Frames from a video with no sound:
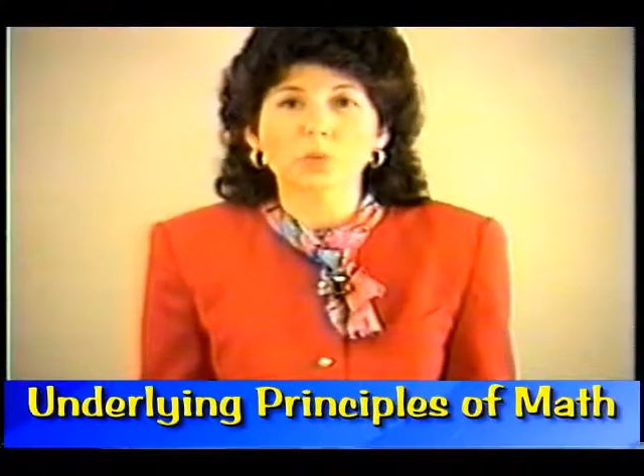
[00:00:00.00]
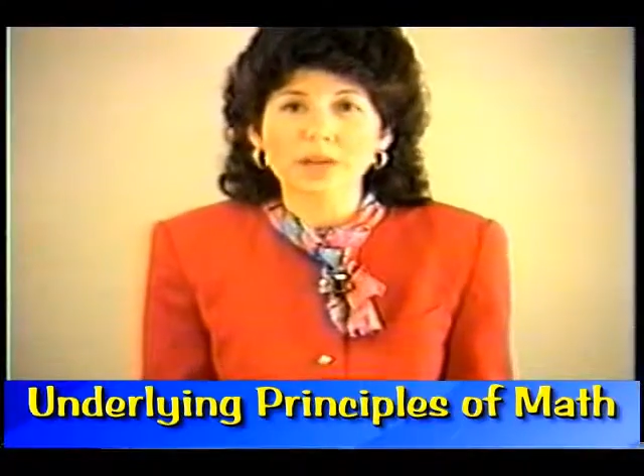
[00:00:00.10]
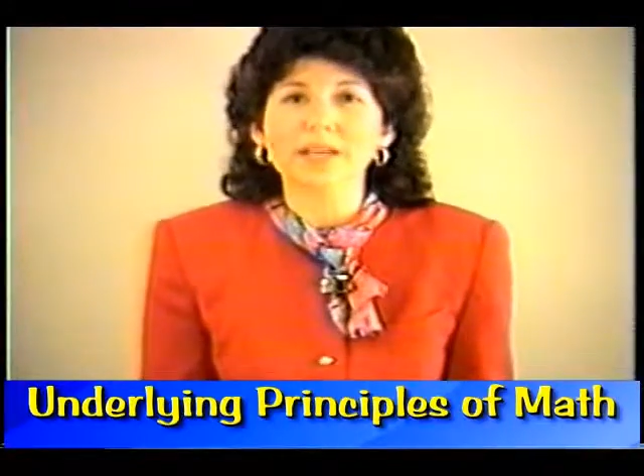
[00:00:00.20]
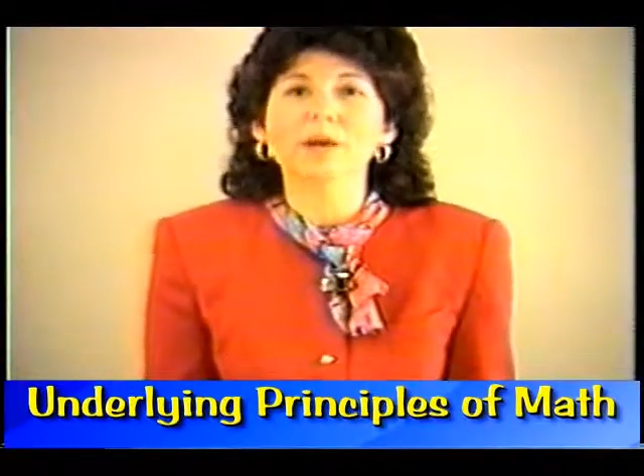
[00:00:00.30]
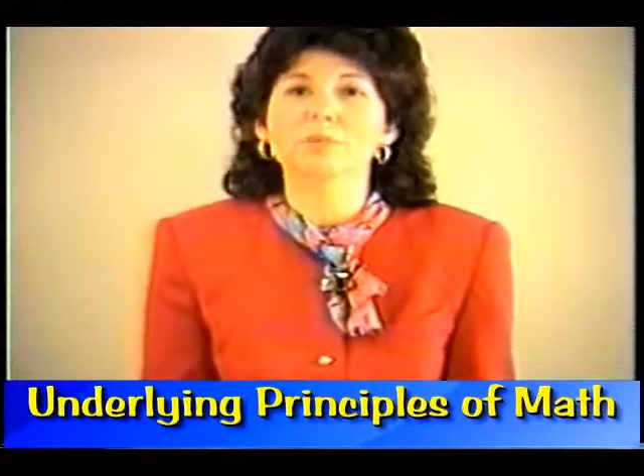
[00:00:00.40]

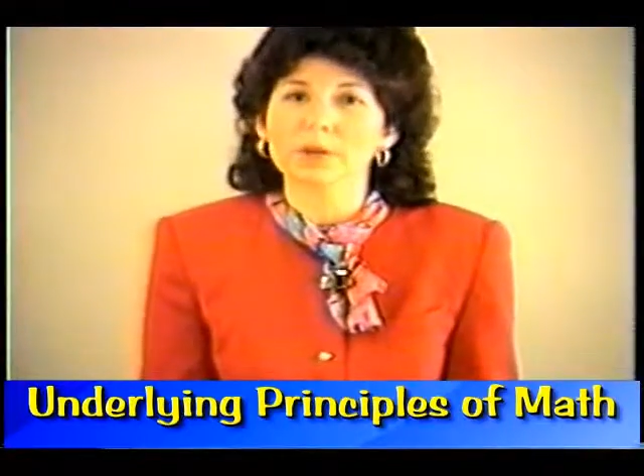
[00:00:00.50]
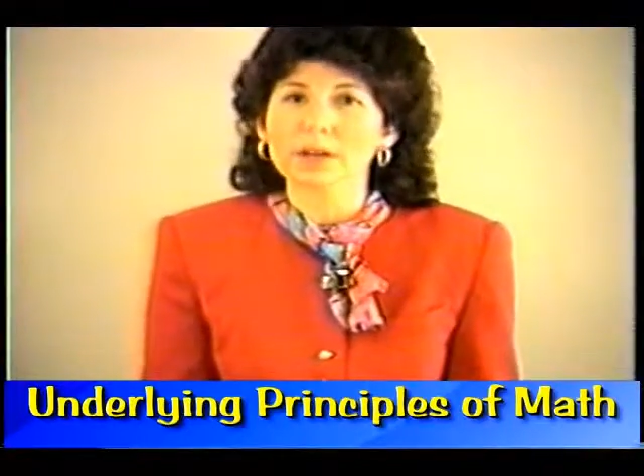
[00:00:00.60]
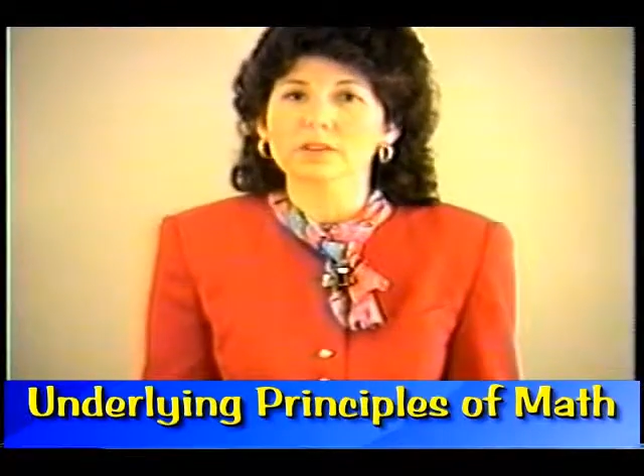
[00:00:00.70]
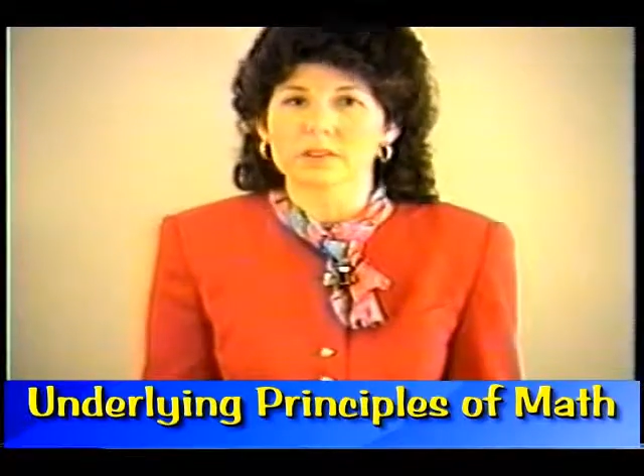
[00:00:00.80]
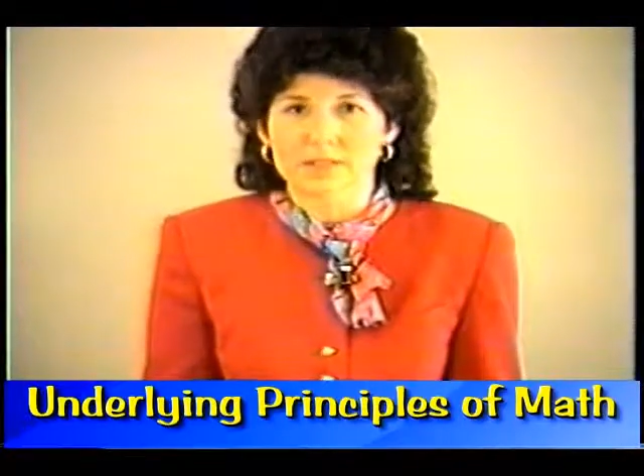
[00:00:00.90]
We can
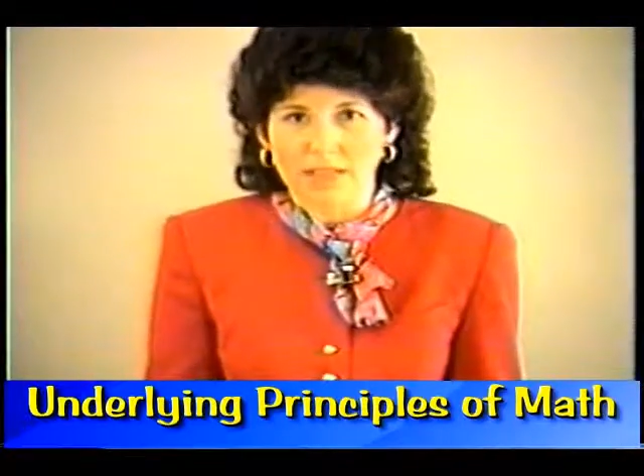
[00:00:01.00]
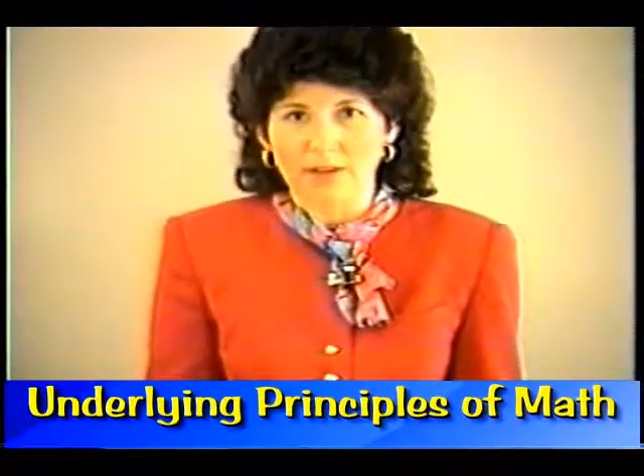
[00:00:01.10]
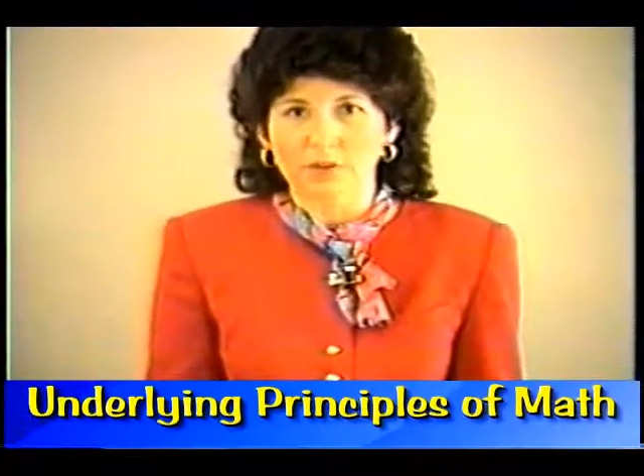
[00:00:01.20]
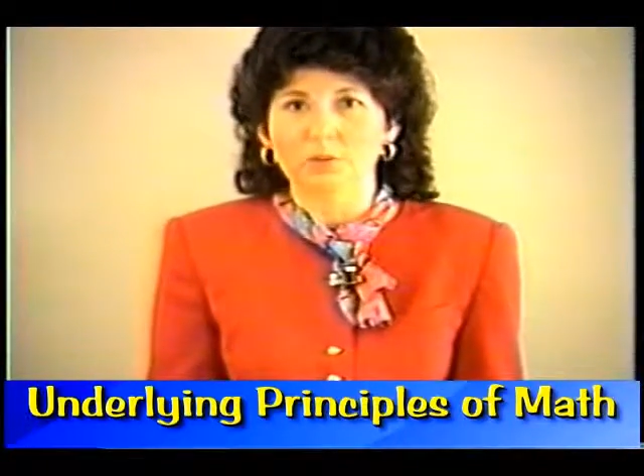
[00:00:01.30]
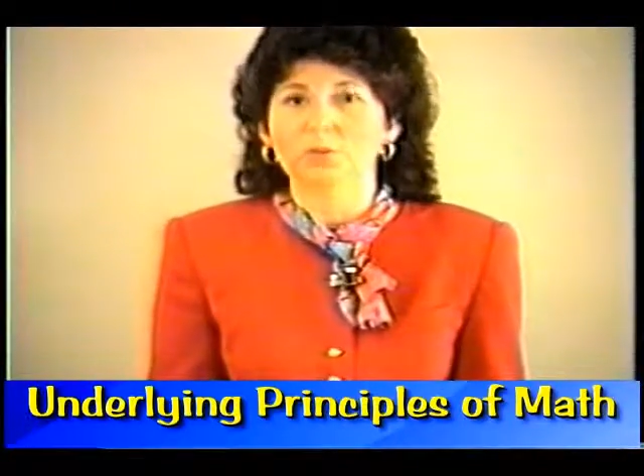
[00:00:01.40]
build a
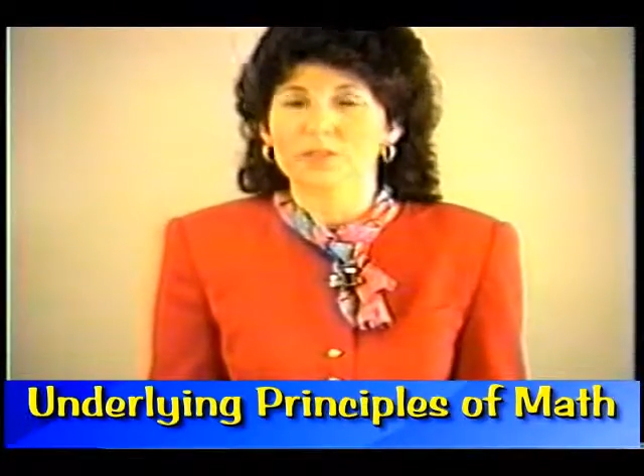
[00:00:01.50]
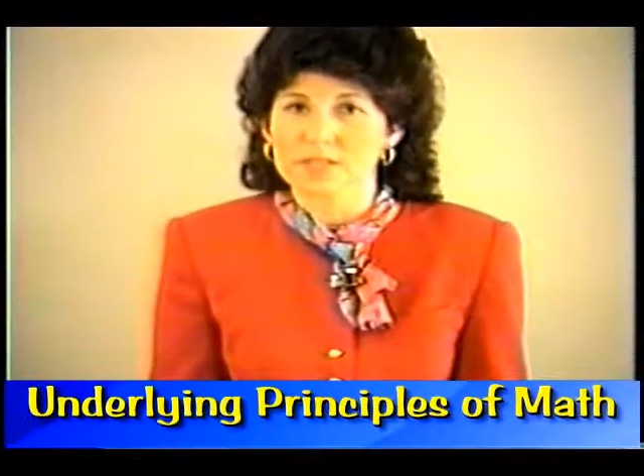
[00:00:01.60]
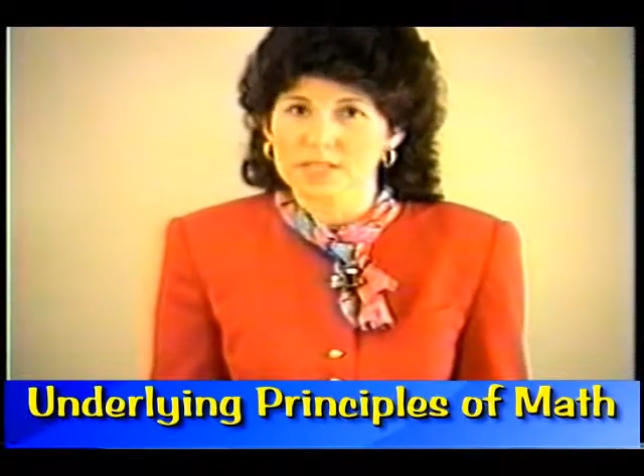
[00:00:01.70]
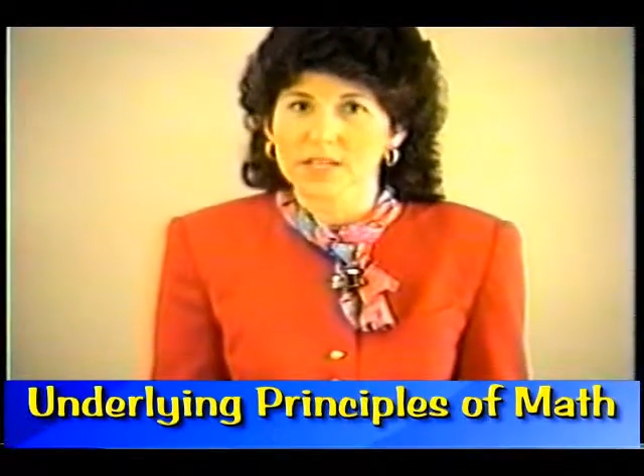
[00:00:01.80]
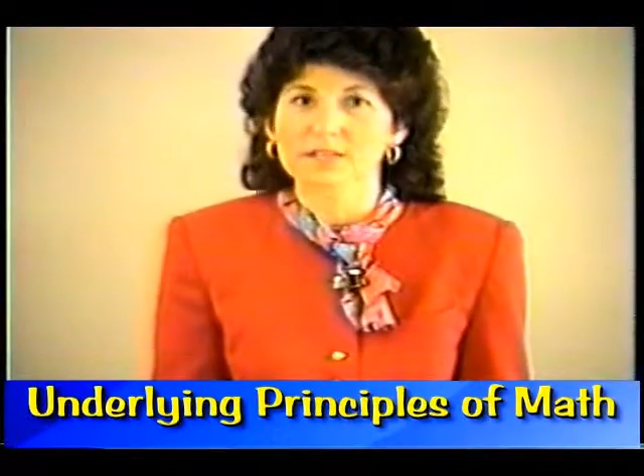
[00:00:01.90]
7 with a
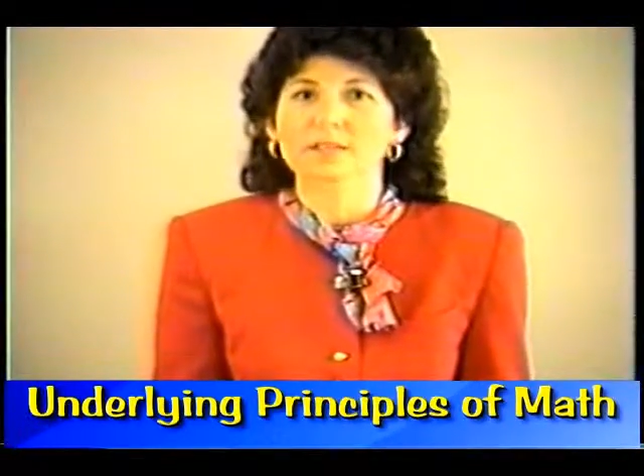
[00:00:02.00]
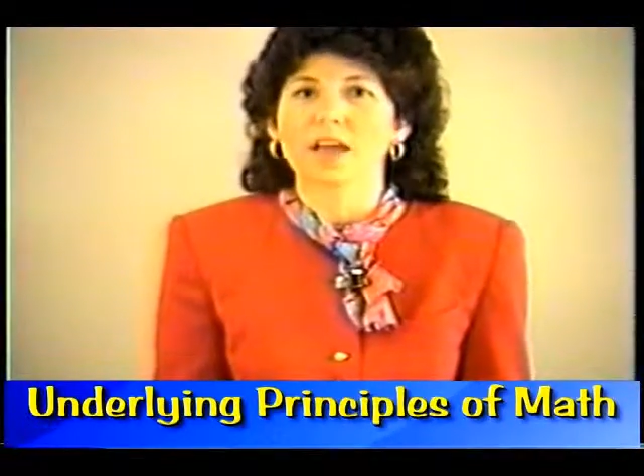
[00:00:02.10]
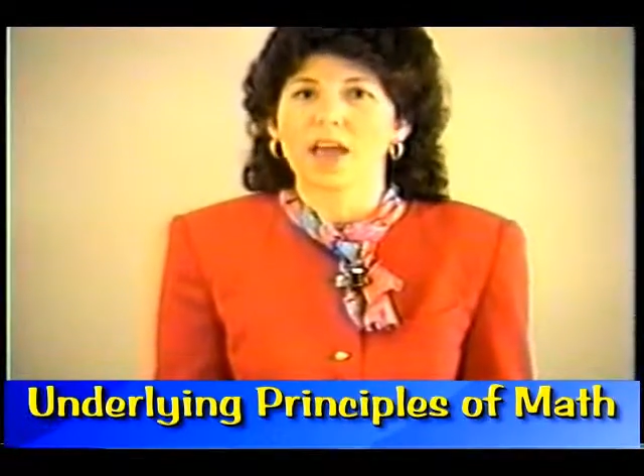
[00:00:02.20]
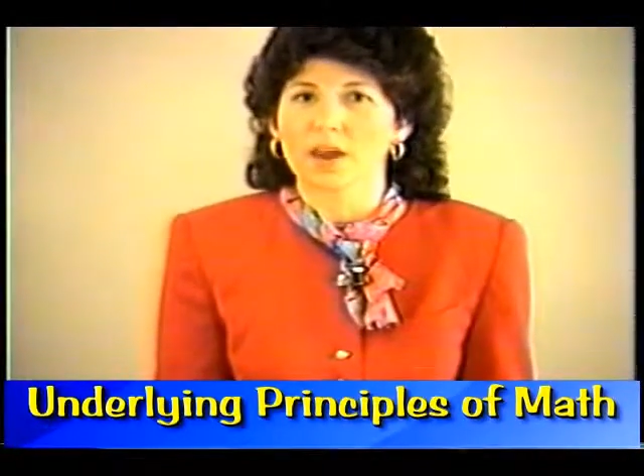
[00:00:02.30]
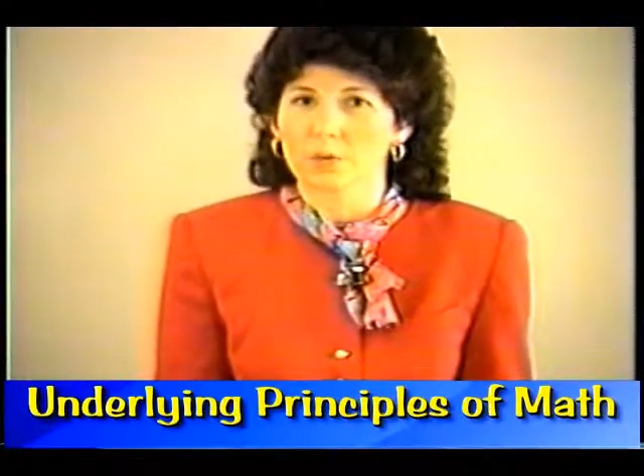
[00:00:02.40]
6
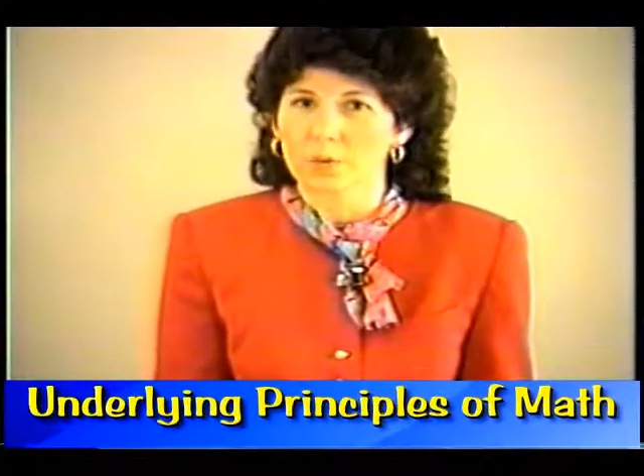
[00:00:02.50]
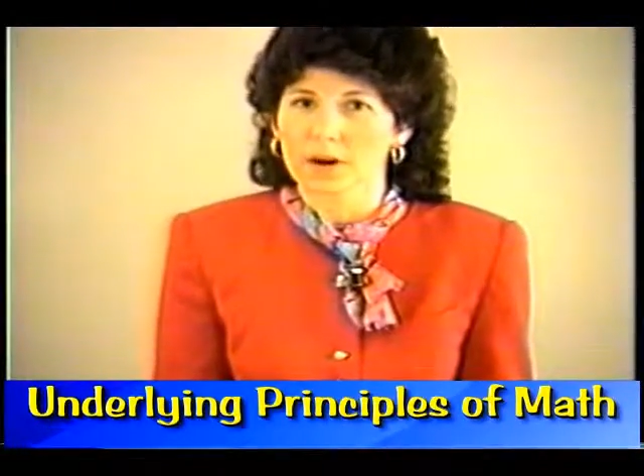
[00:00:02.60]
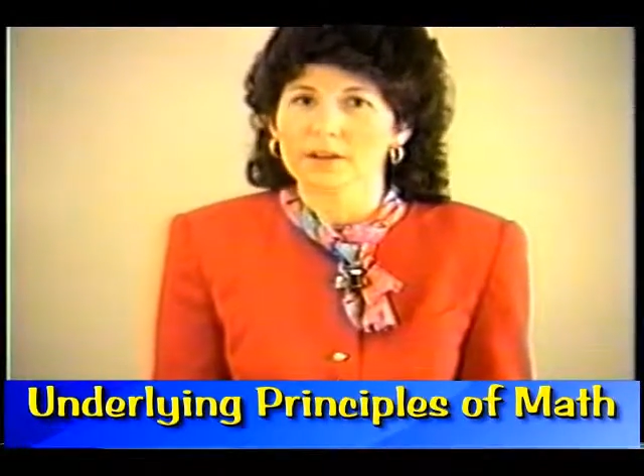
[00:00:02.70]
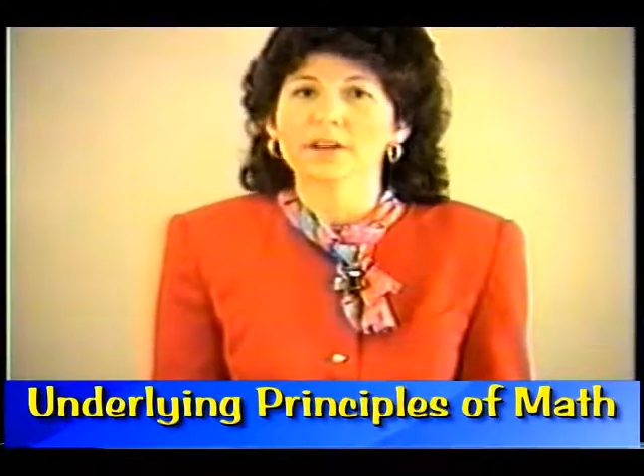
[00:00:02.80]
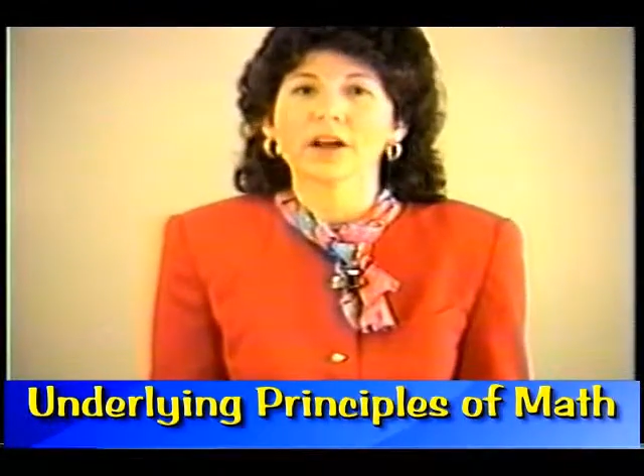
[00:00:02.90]
and a
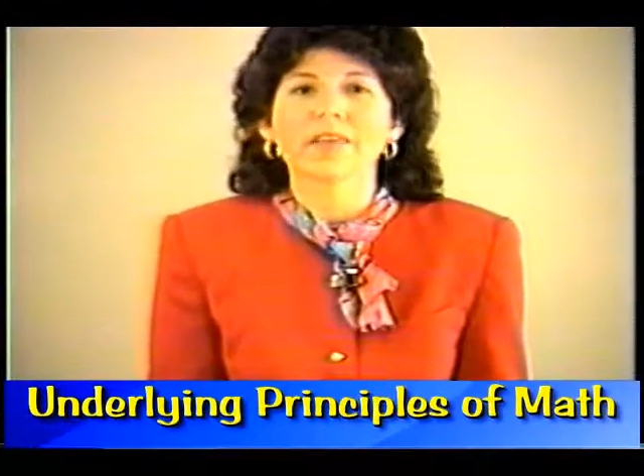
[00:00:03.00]
1.